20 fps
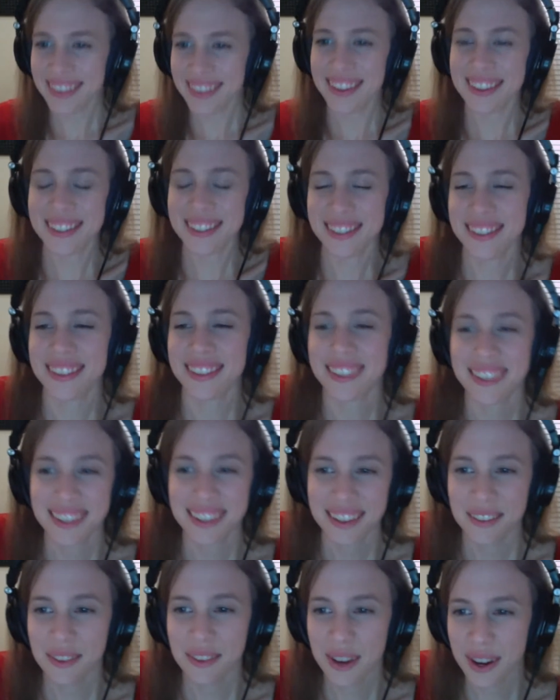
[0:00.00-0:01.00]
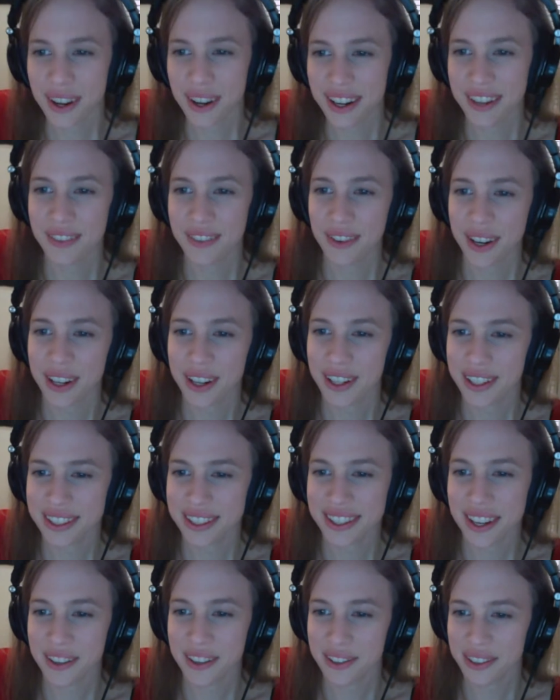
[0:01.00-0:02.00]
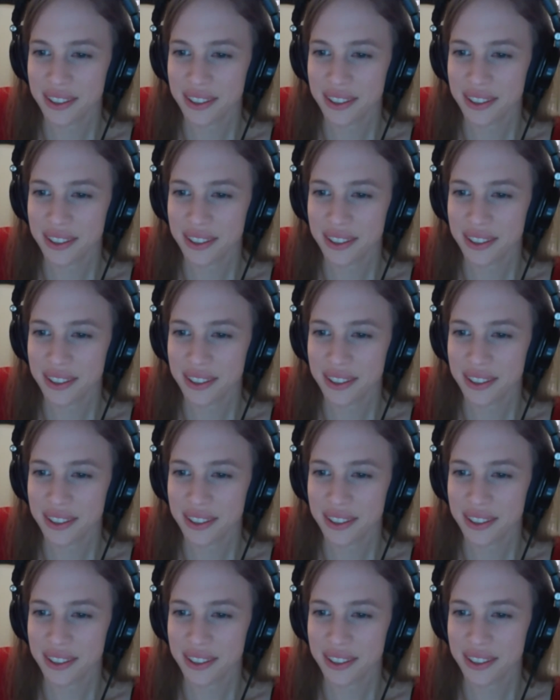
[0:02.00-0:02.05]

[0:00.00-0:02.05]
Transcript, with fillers: it's very very good stuff.